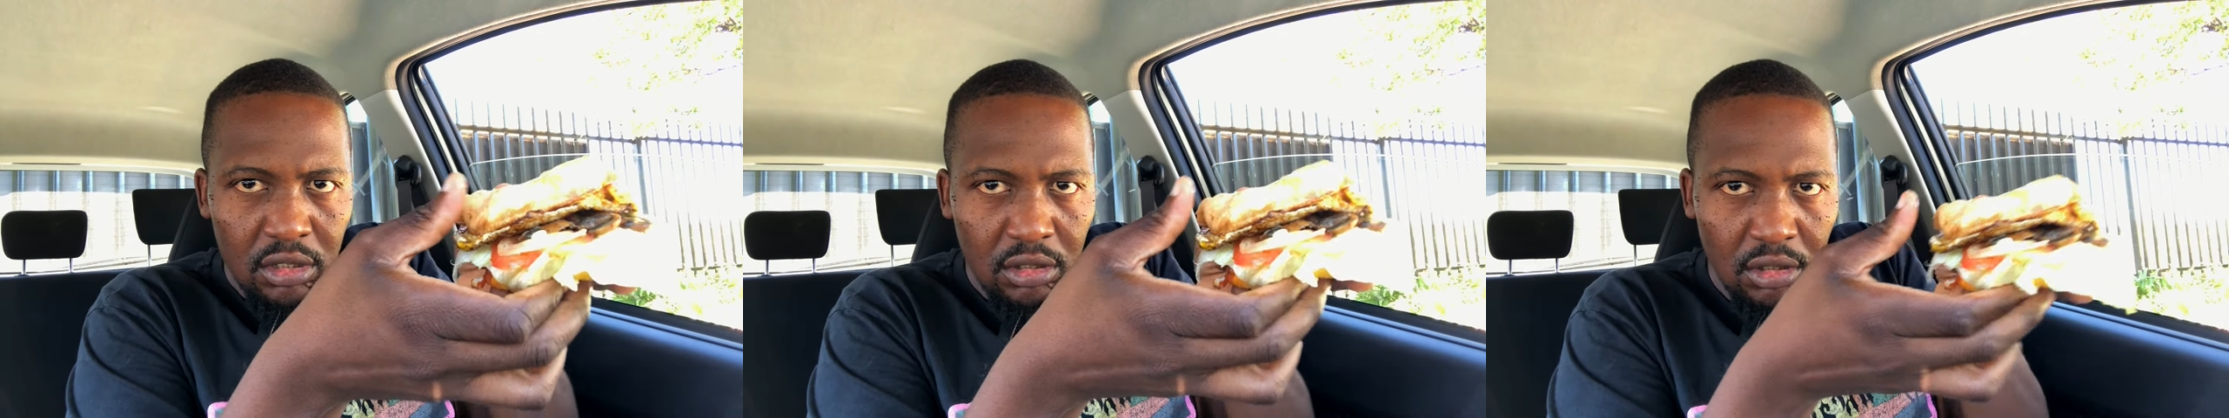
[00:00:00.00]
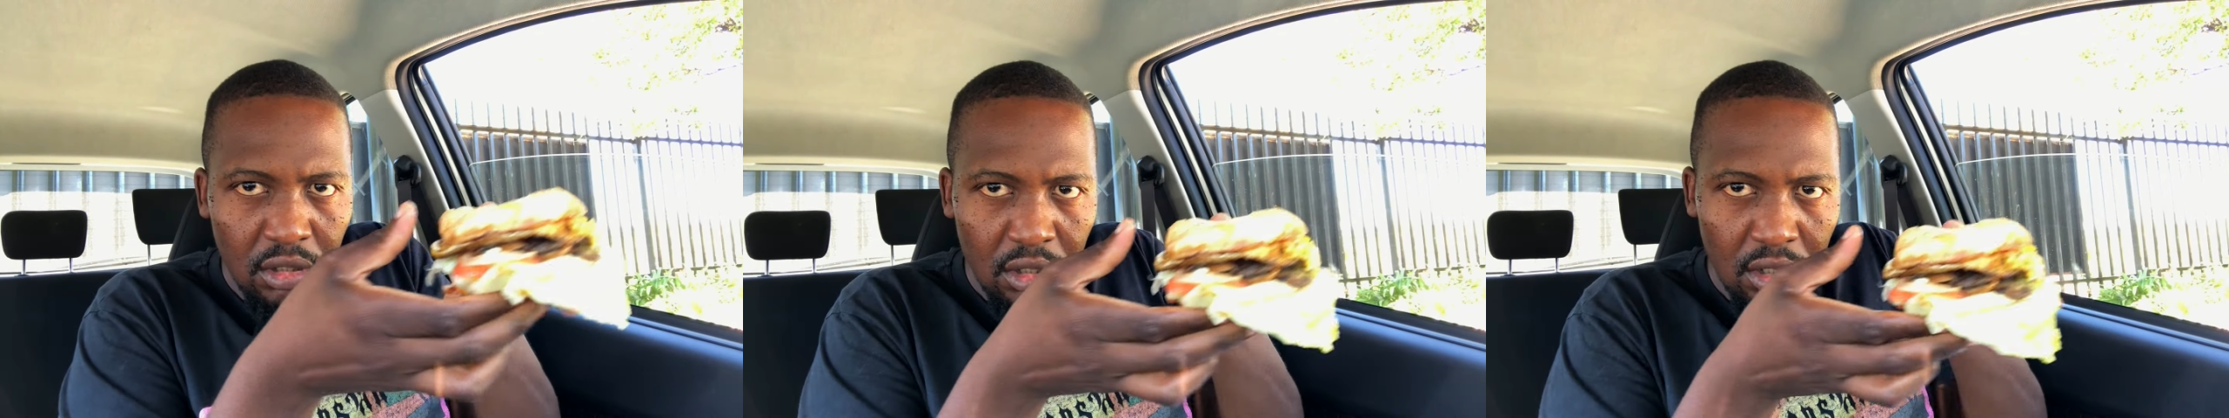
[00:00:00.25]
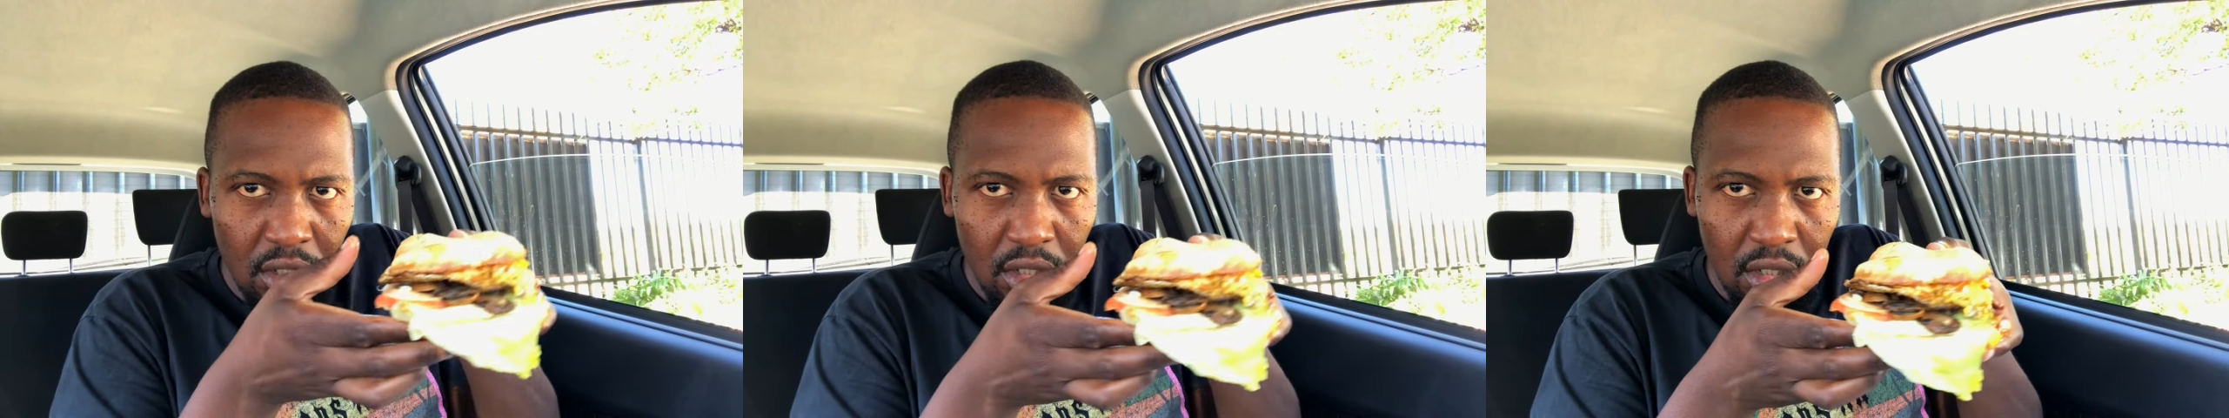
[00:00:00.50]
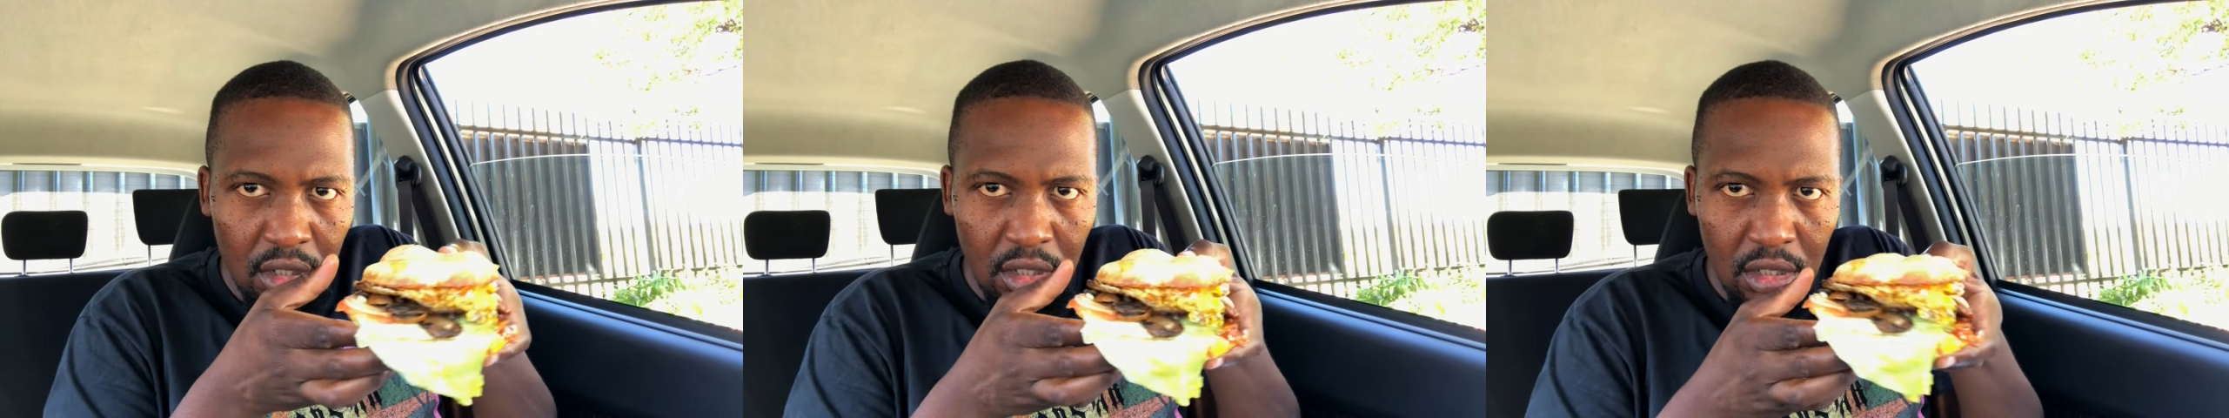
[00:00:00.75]

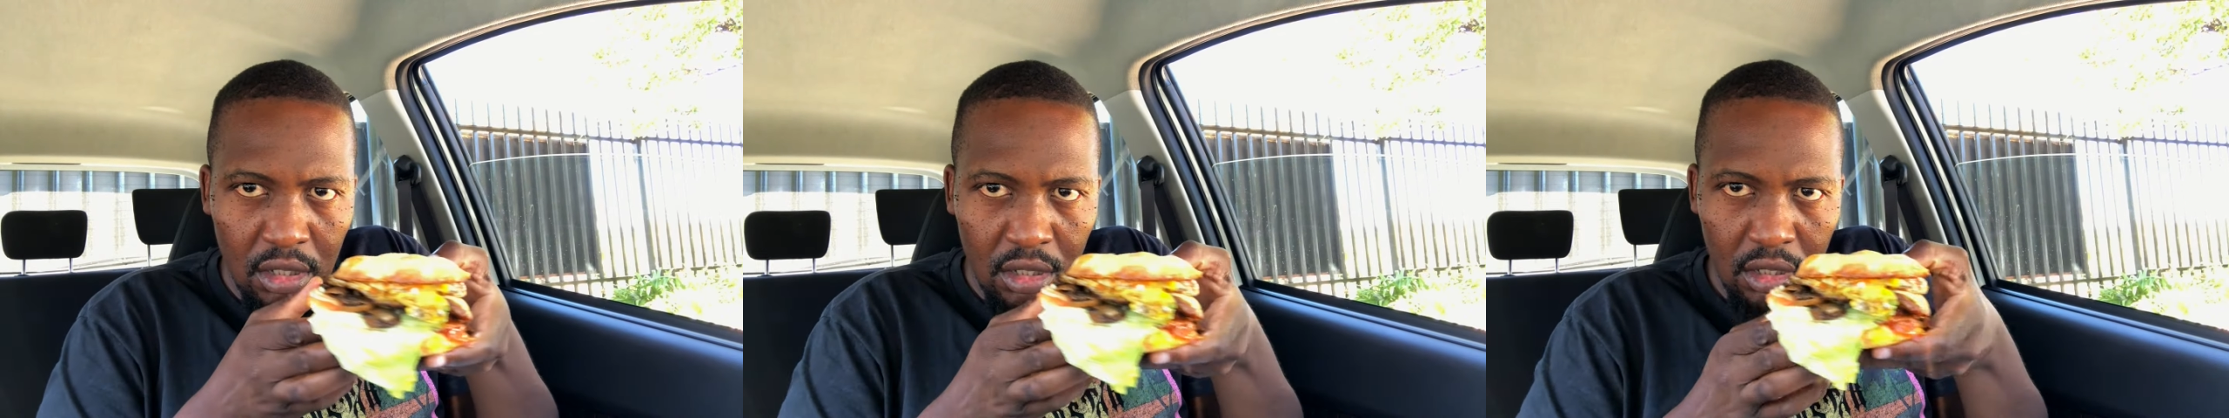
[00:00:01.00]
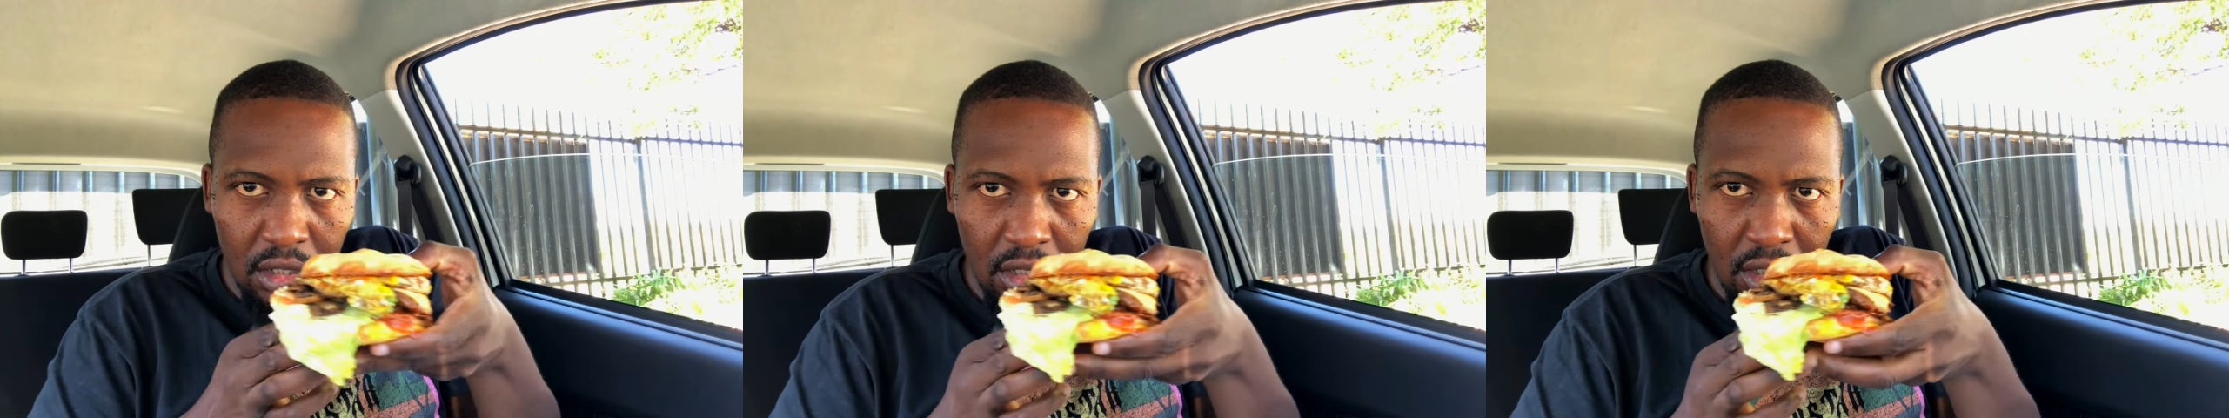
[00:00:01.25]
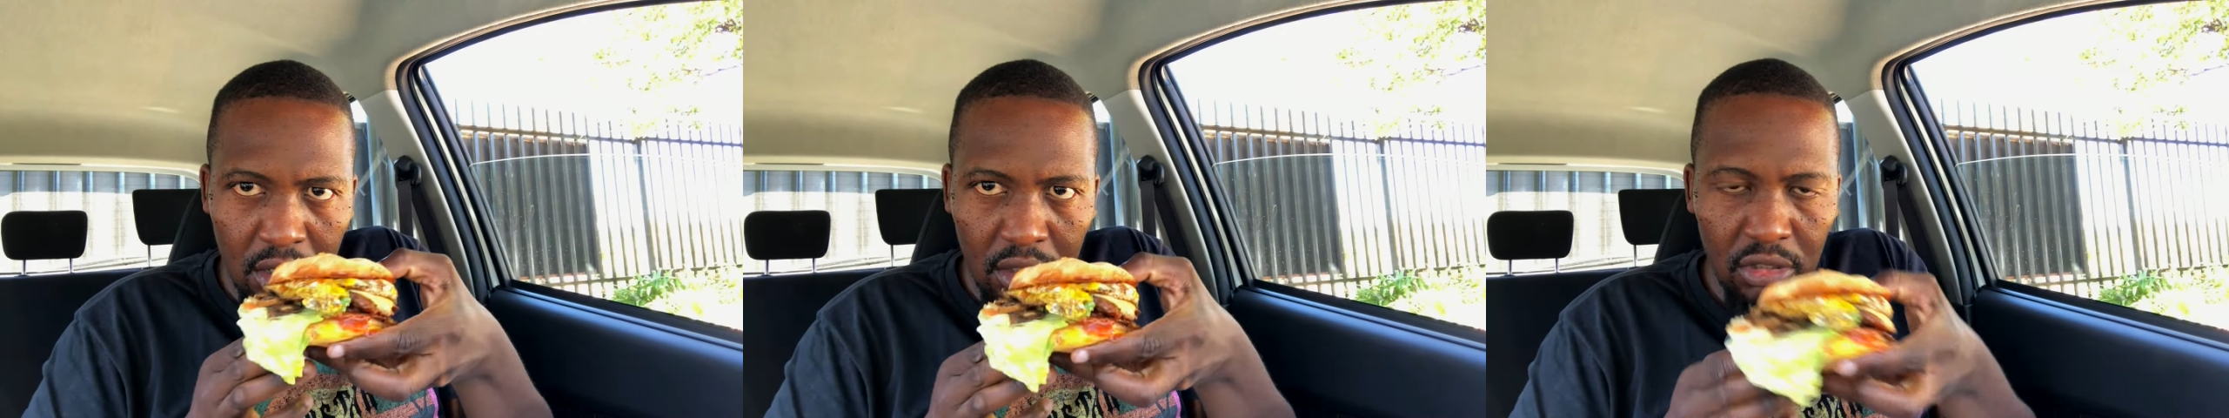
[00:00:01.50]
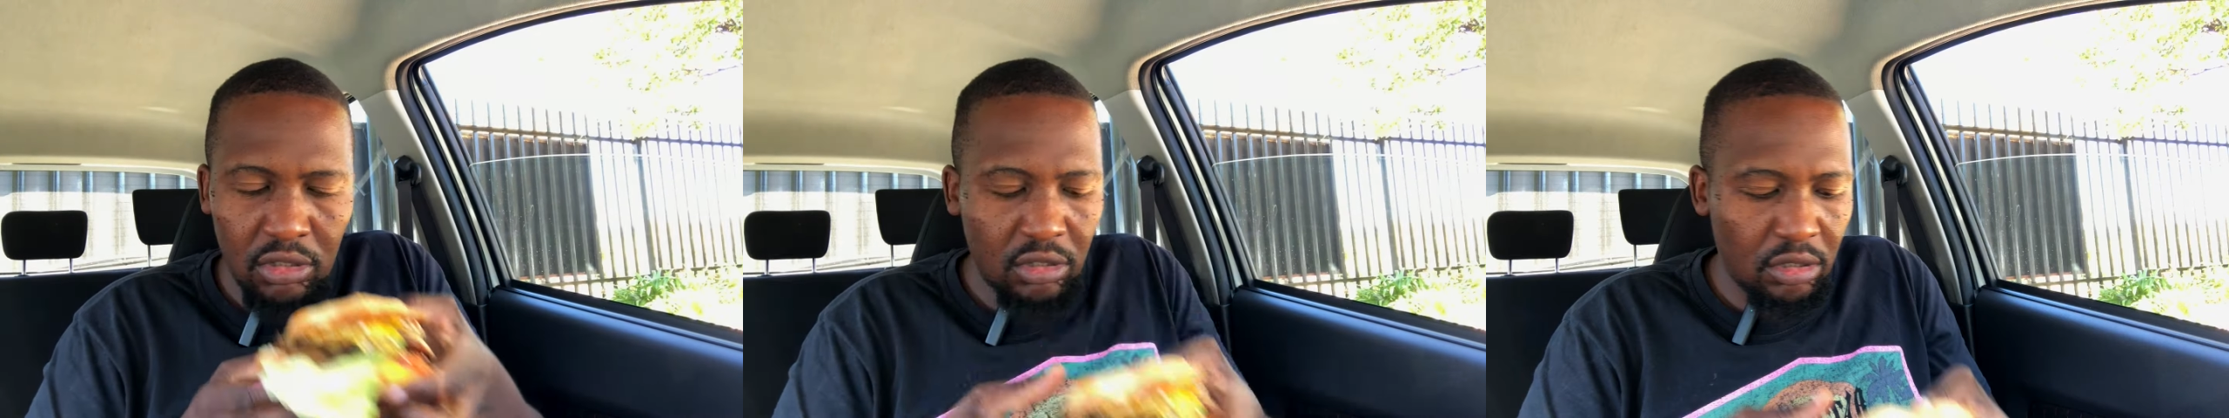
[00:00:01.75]

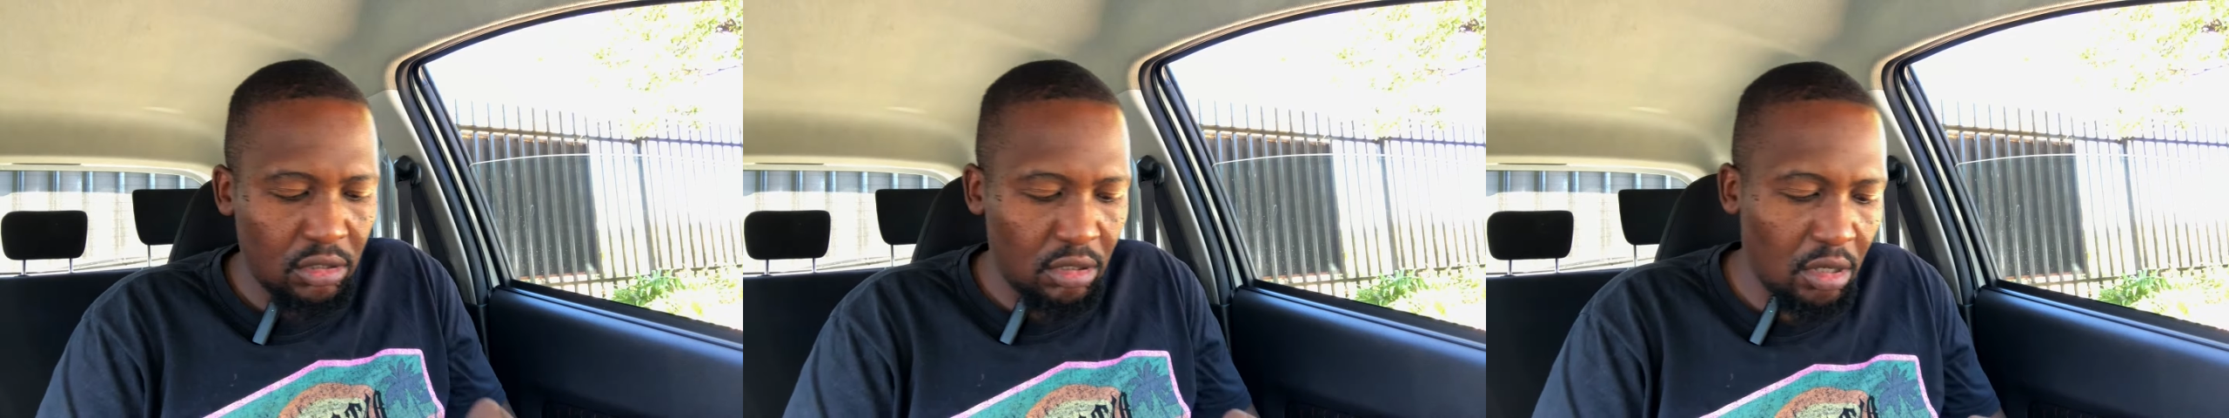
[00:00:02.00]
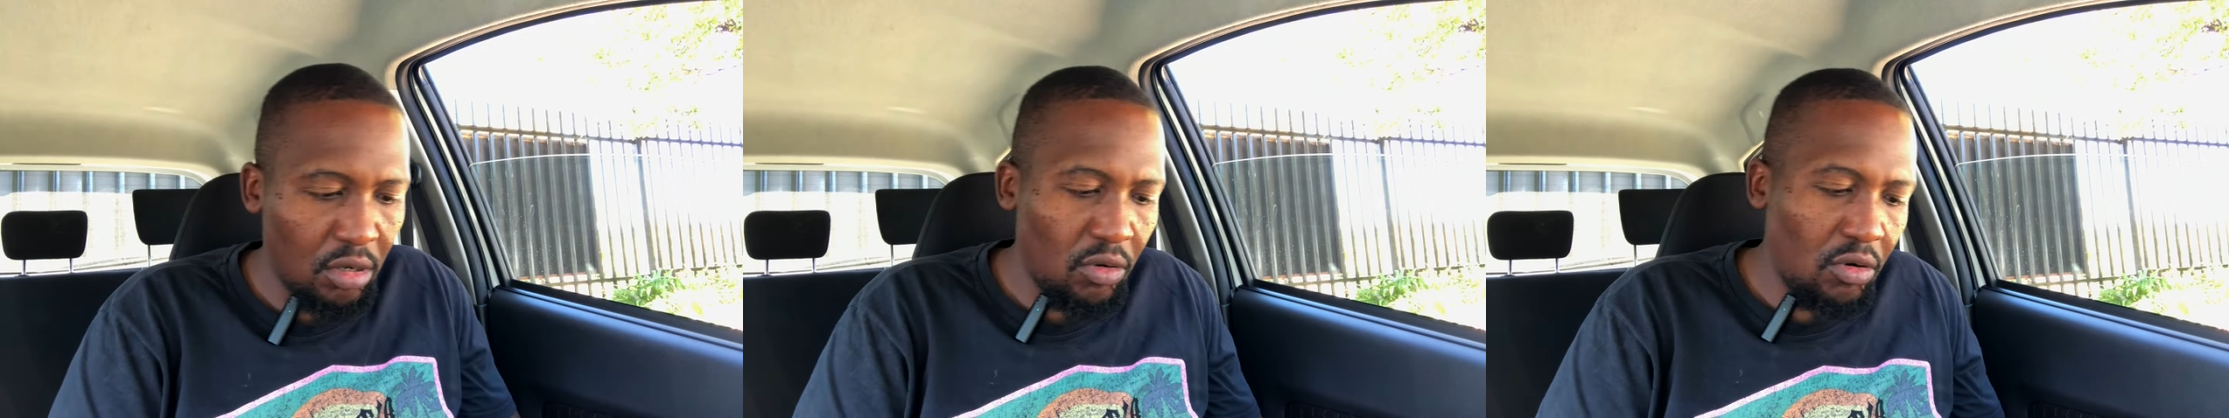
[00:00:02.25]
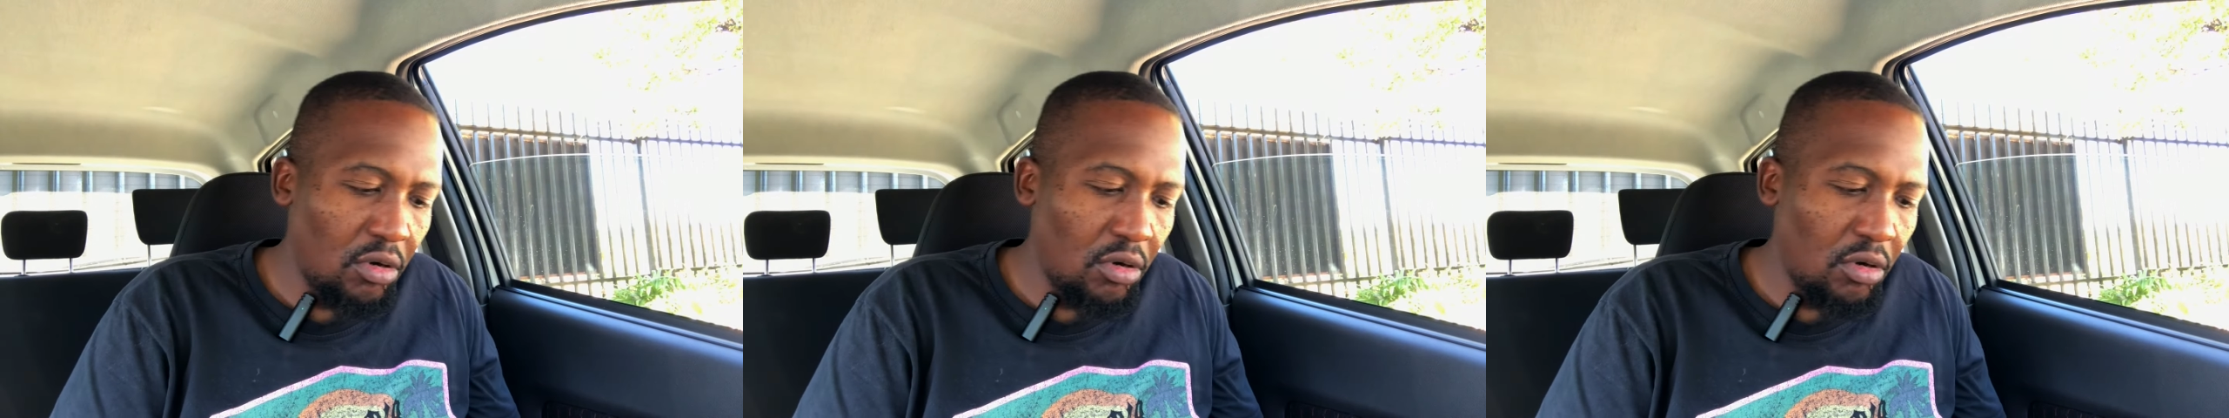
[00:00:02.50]
So